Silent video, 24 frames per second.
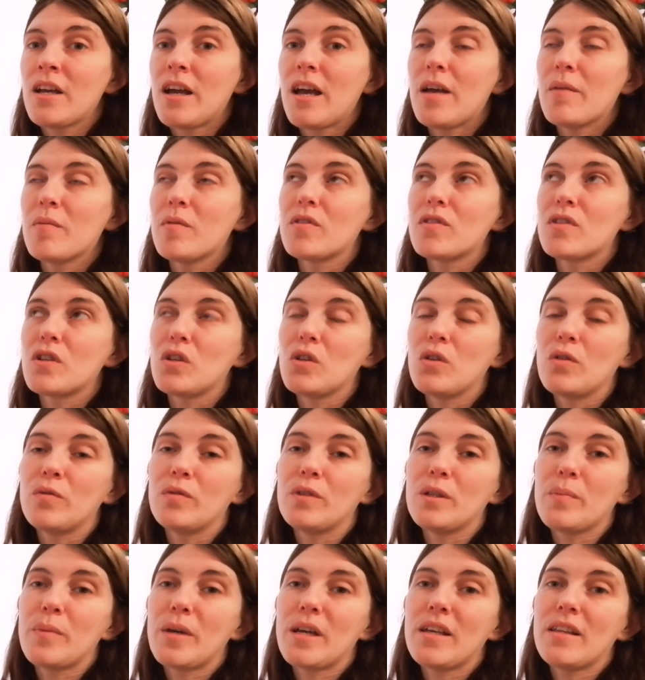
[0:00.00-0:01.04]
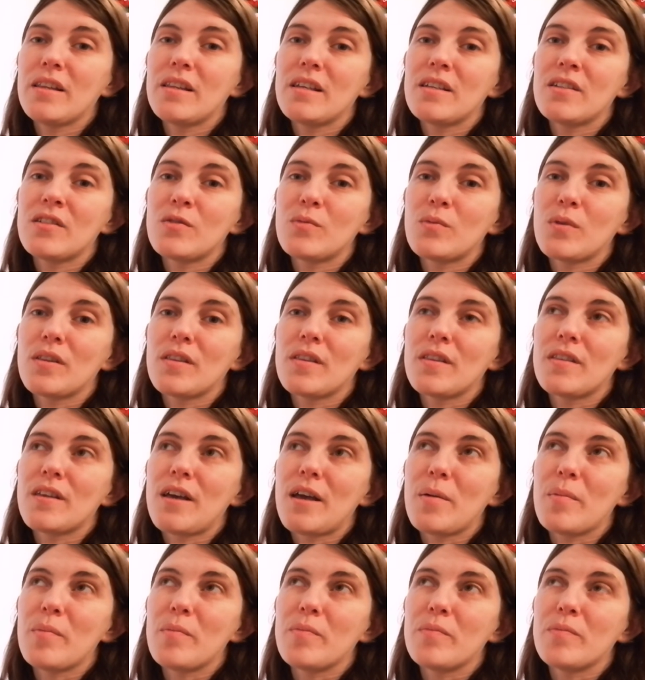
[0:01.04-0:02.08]
And there's a lovely bit in this with
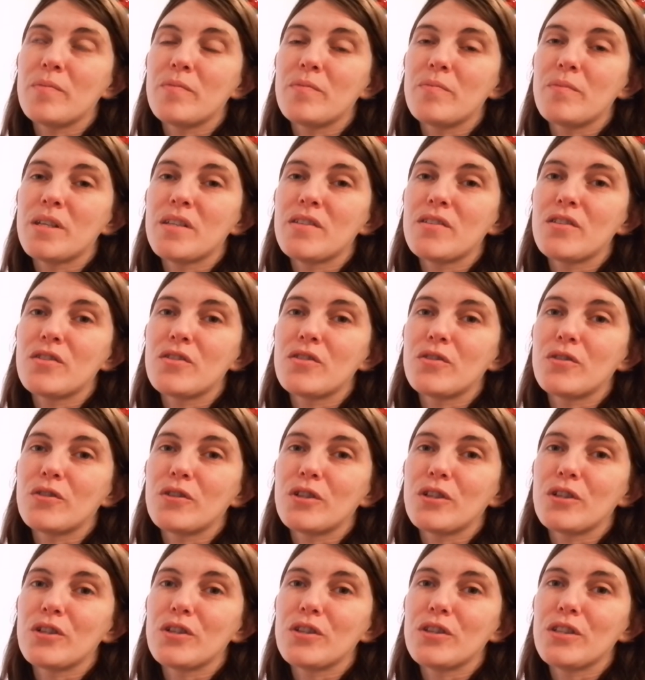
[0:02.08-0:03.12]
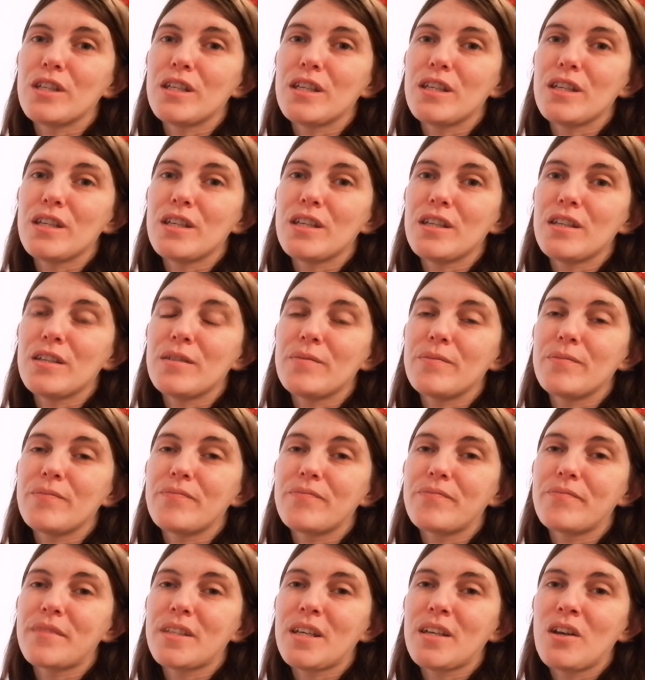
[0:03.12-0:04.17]
Mr. Duncan, the
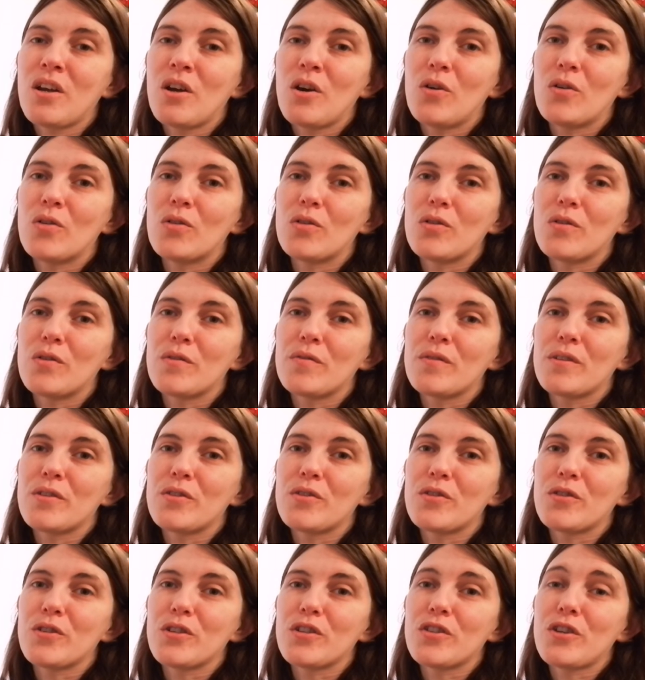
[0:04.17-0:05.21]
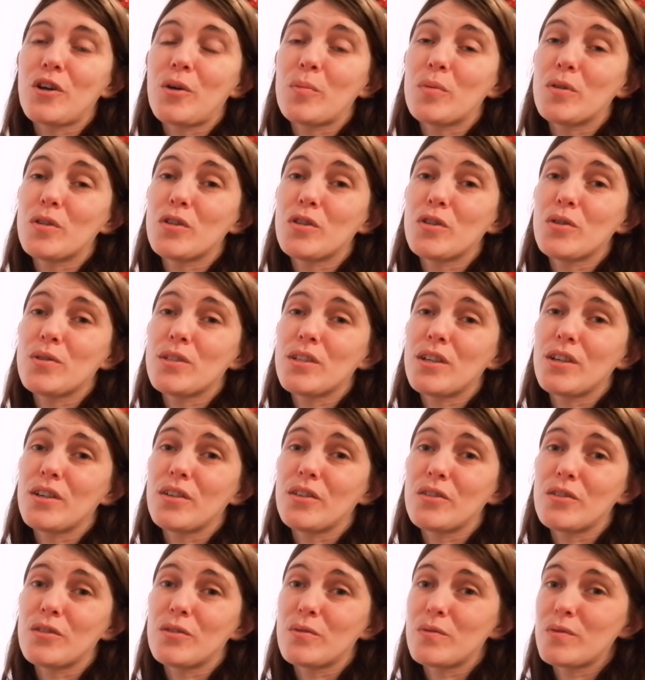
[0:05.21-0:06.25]
owner of the toy shop, and 2
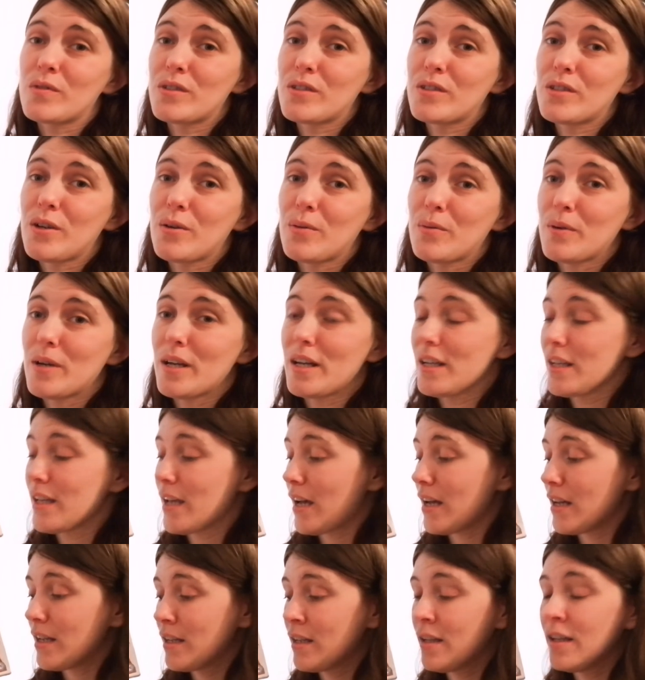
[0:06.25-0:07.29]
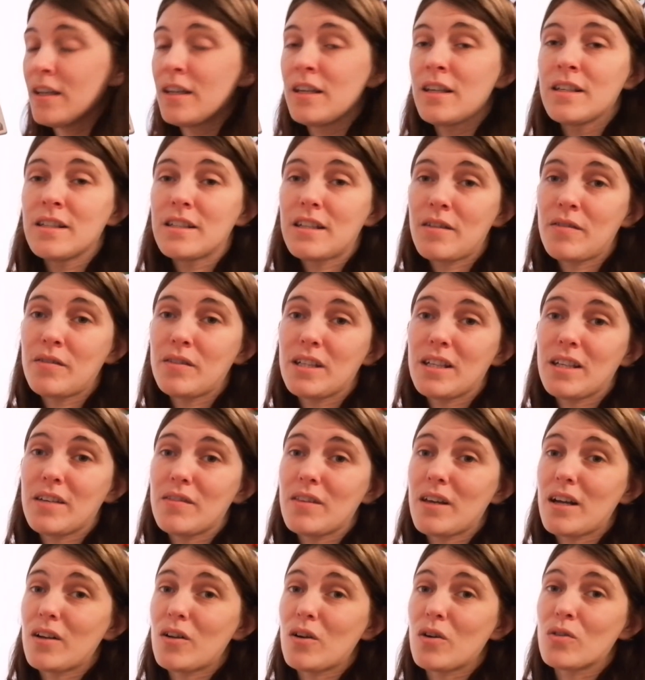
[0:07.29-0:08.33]
turtle doves. So yeah, definitely give
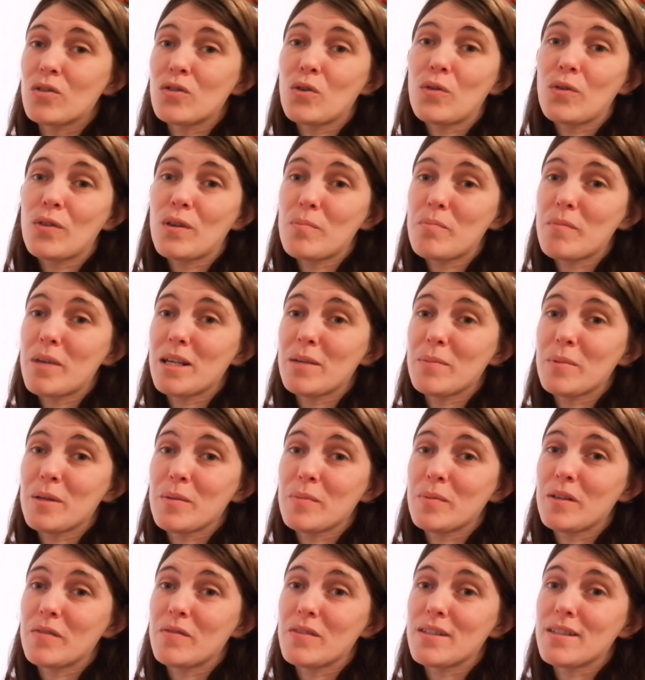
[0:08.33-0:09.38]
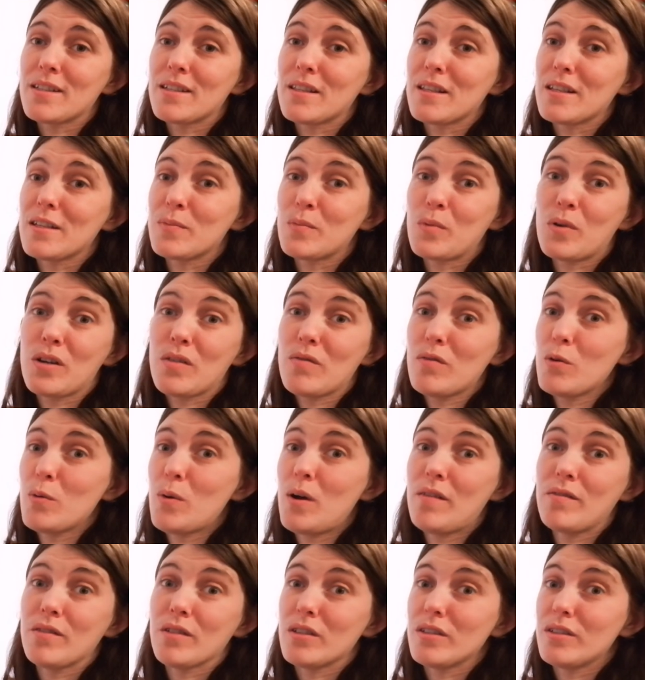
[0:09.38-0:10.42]
that a go. I don't think many people haven't seen this, but if you
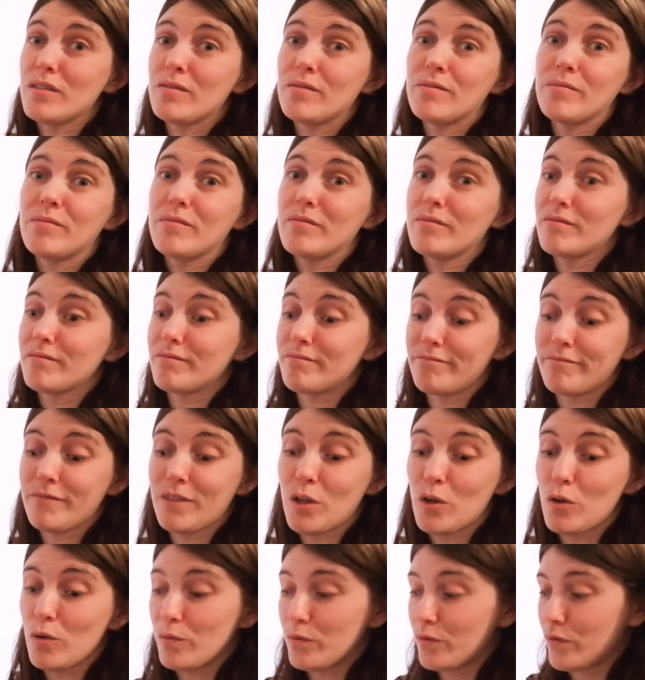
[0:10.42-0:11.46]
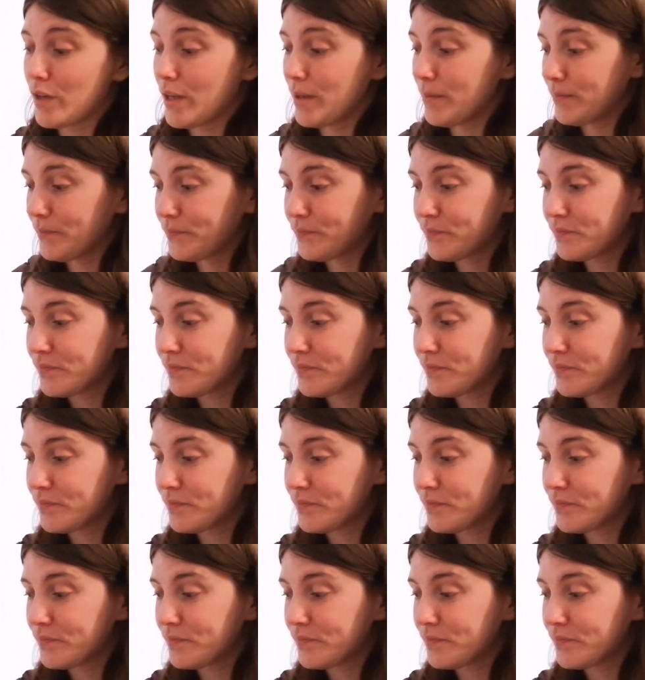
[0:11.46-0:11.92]
haven't, go for it.